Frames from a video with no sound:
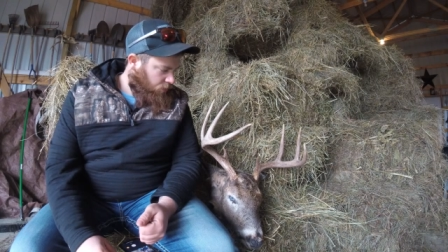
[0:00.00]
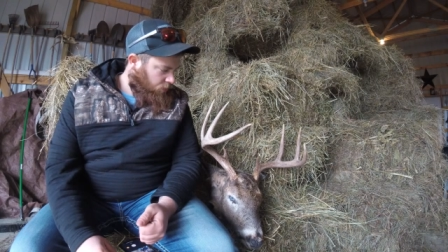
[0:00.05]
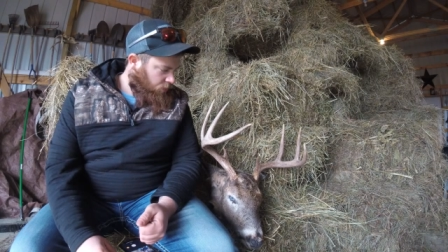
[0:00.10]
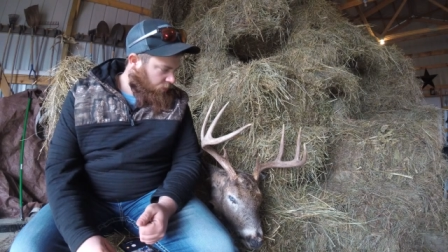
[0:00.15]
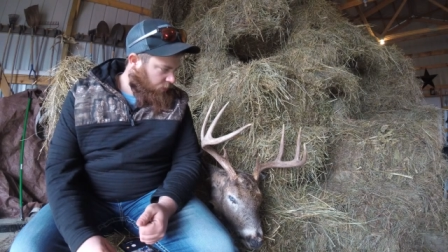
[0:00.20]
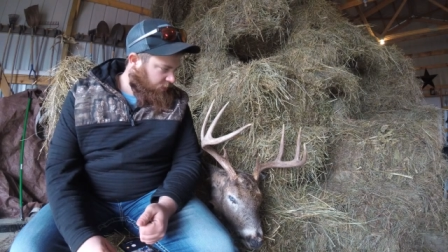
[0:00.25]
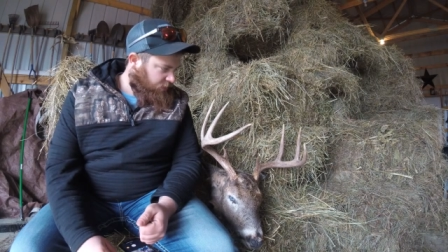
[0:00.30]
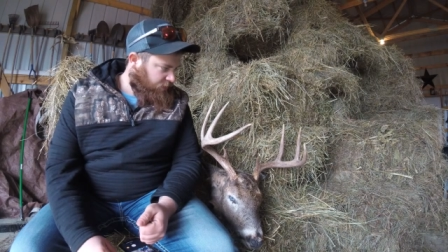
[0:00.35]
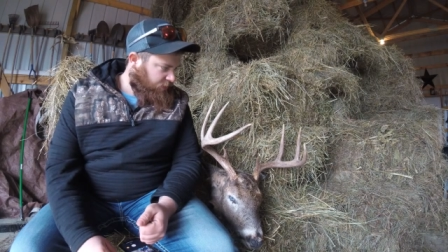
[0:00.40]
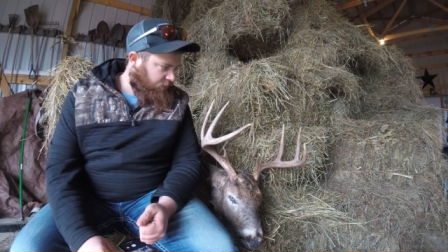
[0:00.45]

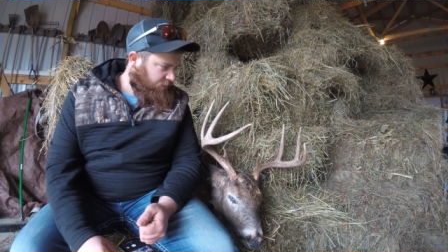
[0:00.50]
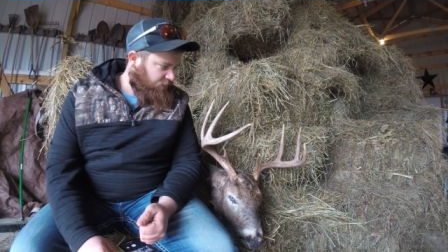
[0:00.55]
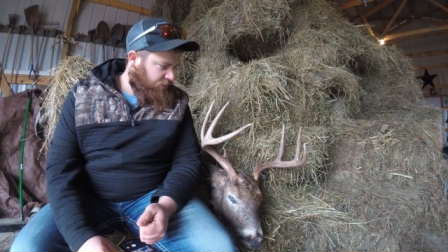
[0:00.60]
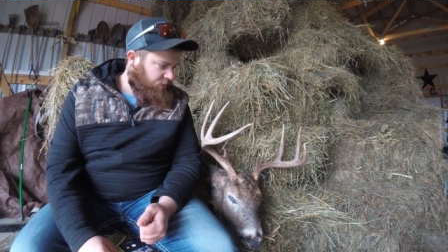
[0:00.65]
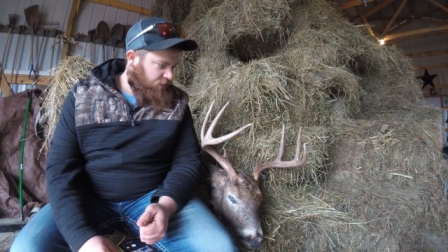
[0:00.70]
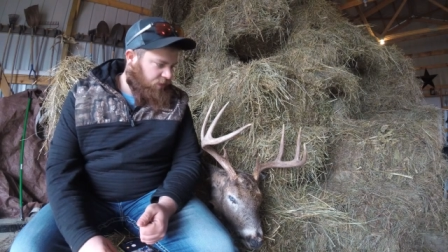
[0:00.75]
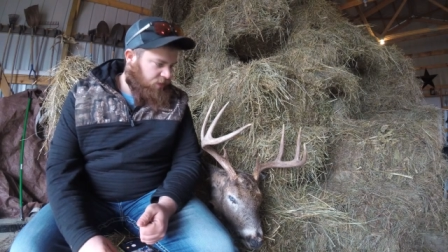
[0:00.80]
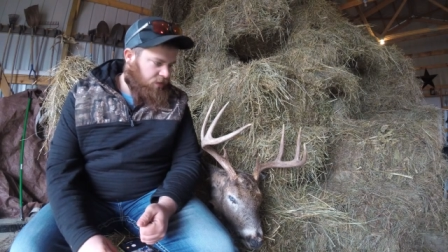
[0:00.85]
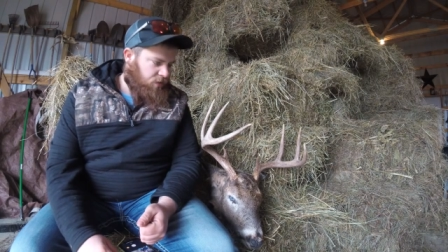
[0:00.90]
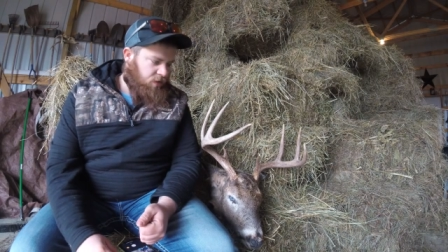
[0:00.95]
this
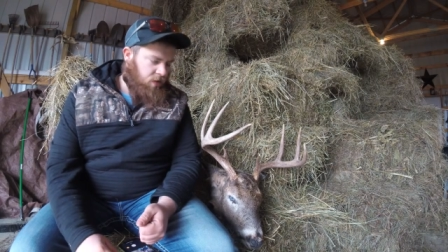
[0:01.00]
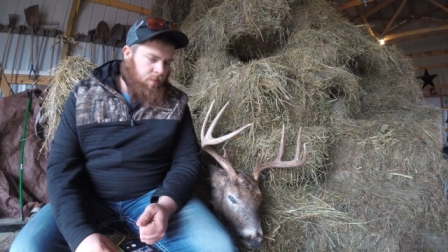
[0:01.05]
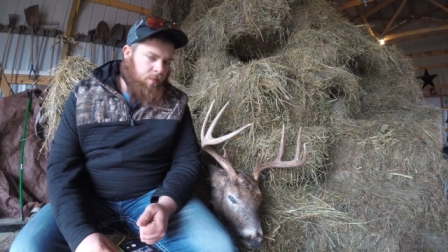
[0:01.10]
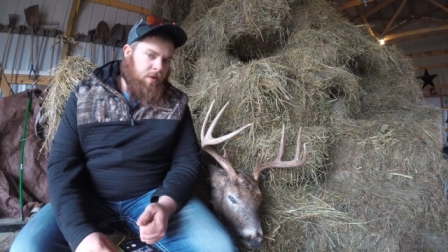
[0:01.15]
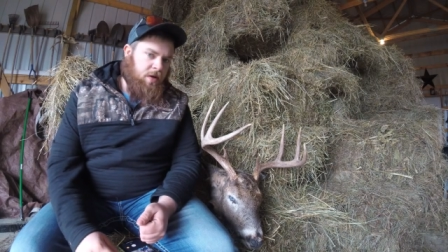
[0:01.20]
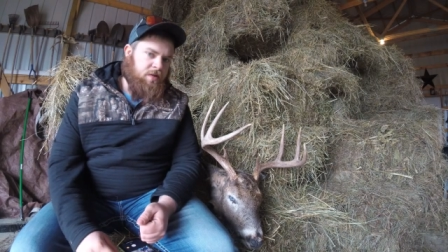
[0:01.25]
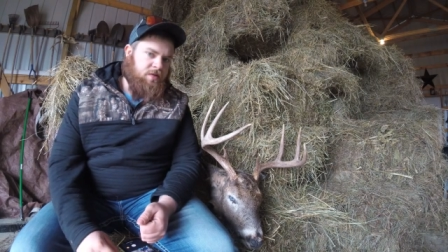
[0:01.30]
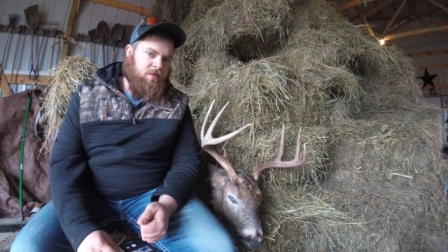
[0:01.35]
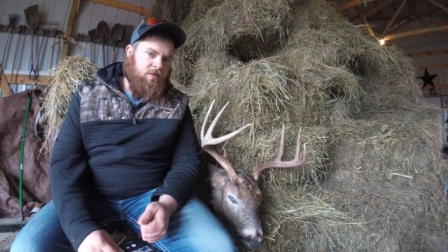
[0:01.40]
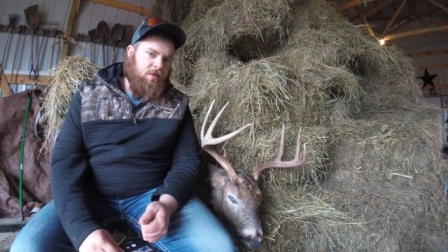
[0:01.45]
is
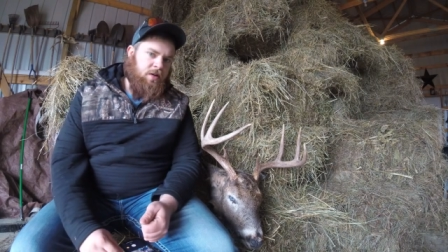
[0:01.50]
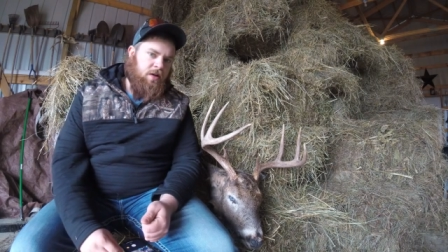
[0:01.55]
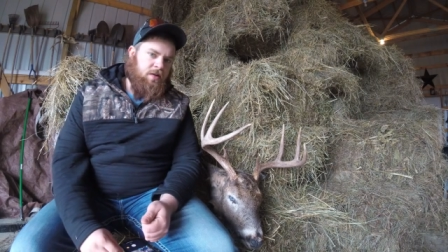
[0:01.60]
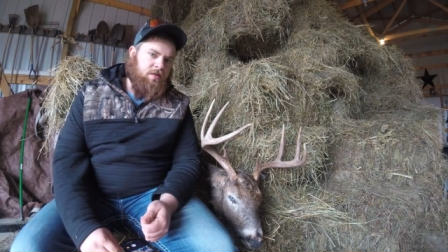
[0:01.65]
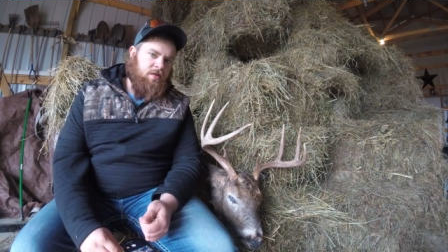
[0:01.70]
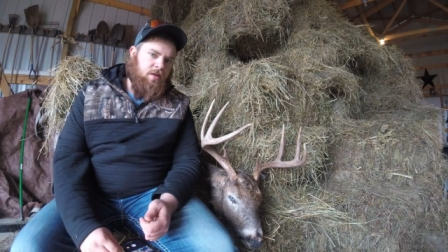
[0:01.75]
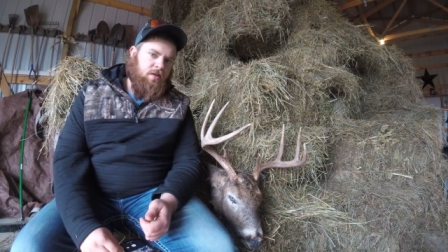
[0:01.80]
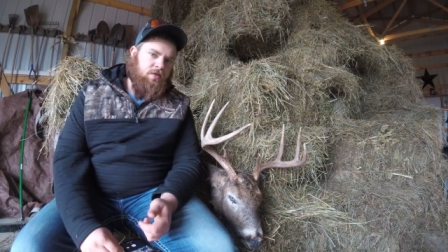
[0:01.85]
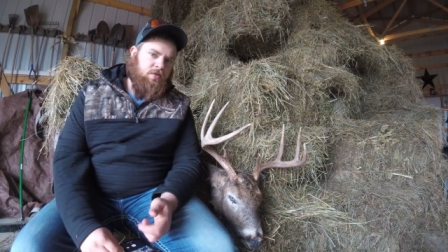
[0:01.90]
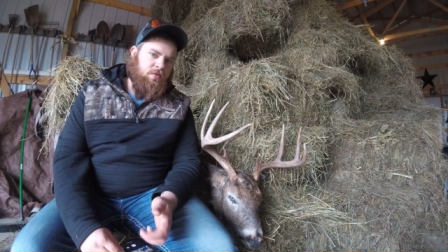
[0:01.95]
amazing,
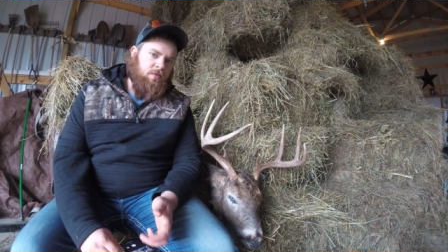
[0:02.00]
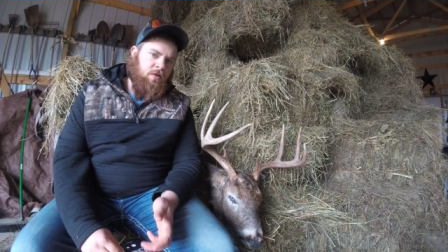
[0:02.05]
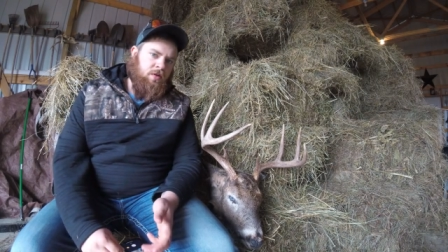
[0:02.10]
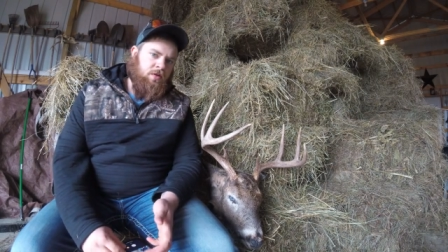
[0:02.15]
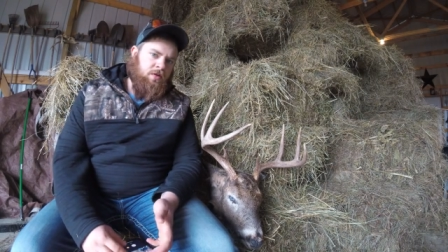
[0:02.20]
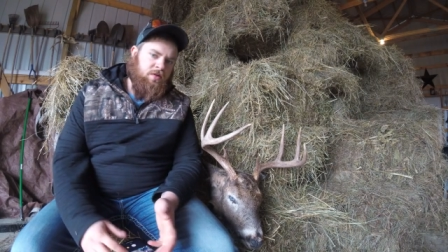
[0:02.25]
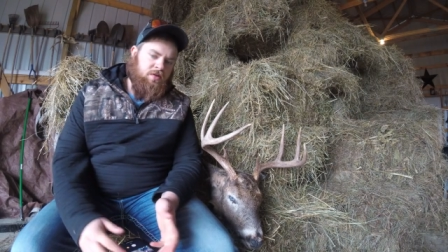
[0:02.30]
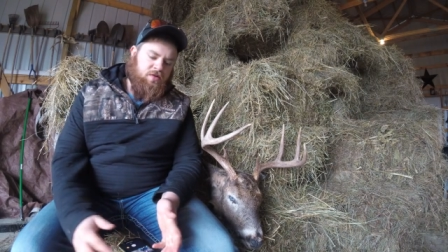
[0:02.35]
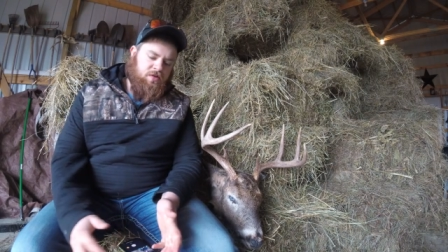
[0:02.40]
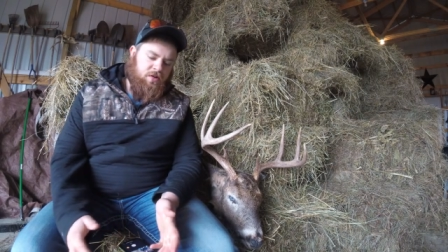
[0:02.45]
guys. I just
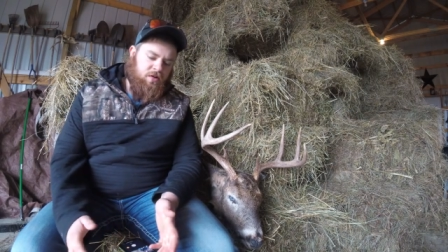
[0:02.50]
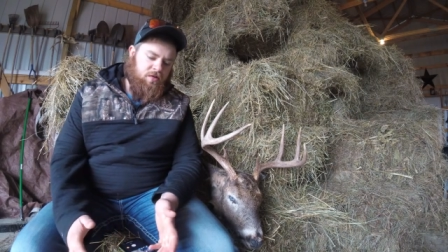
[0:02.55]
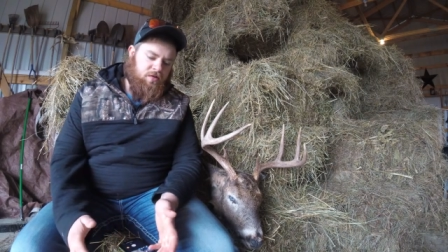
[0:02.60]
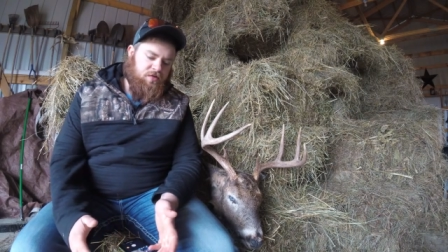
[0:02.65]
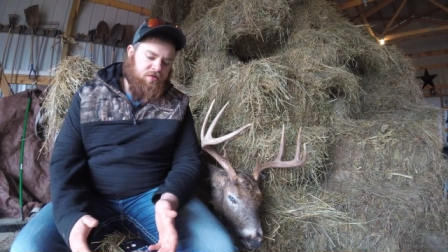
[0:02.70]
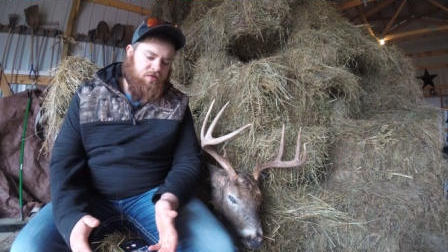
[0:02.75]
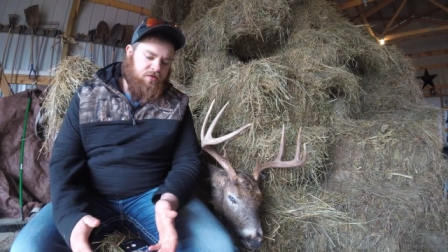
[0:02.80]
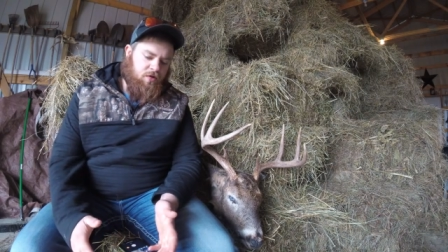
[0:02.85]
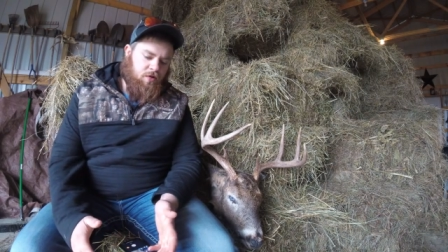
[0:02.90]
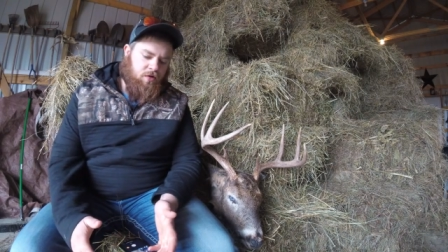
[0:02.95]
wanted to share the
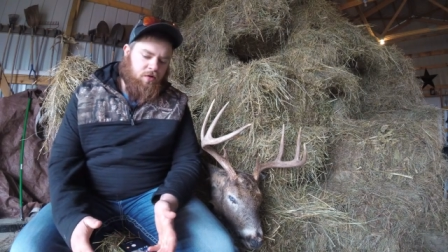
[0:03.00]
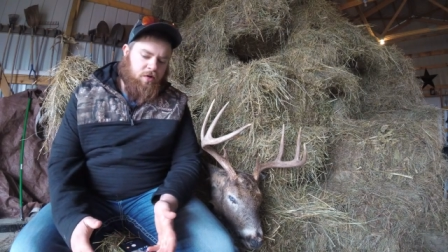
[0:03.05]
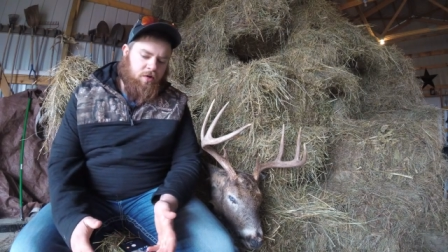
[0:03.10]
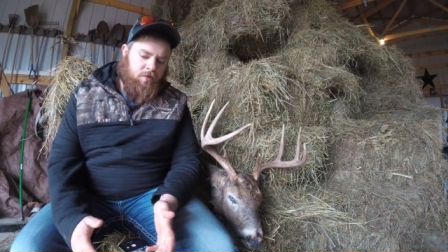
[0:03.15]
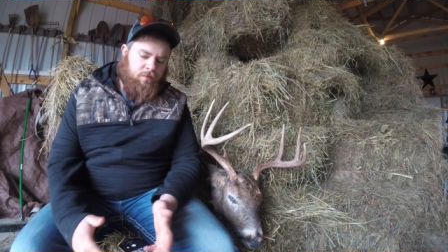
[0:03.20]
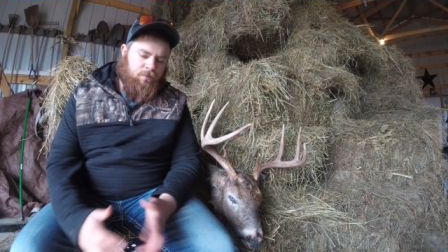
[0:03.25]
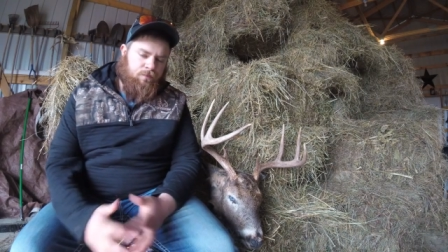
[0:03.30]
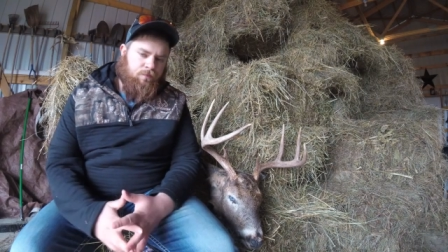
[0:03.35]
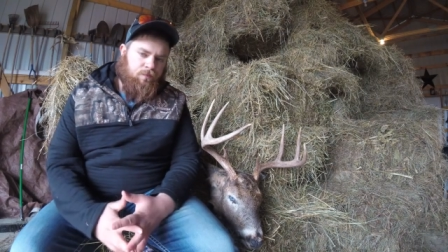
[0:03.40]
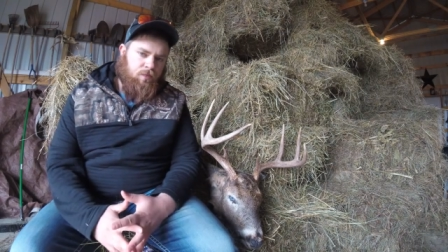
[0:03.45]

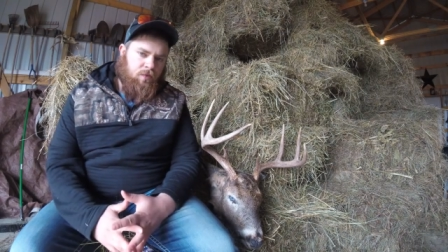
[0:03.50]
story